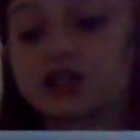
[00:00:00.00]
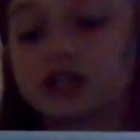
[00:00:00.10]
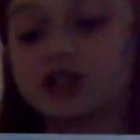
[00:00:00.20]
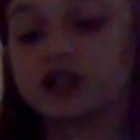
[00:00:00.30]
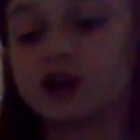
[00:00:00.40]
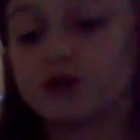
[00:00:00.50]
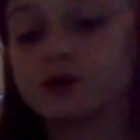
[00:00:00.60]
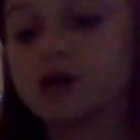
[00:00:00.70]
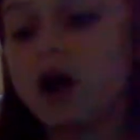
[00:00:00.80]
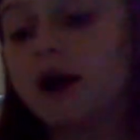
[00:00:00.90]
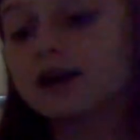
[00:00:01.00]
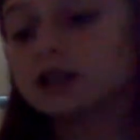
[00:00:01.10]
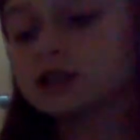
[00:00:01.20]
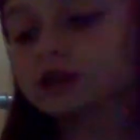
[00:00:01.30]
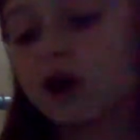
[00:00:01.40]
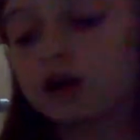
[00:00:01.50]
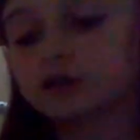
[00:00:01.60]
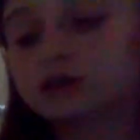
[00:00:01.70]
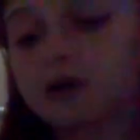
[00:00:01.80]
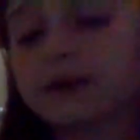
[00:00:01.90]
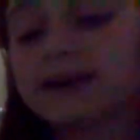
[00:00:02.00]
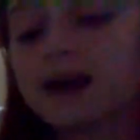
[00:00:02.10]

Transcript: changed shells. So he